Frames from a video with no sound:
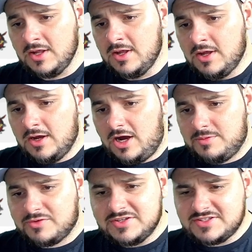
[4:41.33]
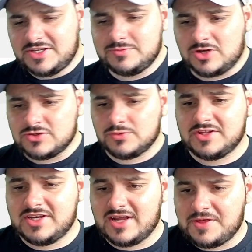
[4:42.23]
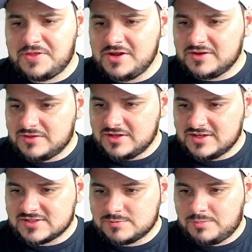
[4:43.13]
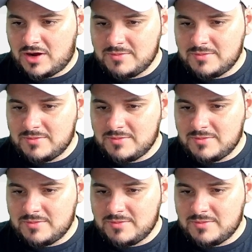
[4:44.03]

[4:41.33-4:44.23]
The rest of this team's also really neat. I think this Pawmot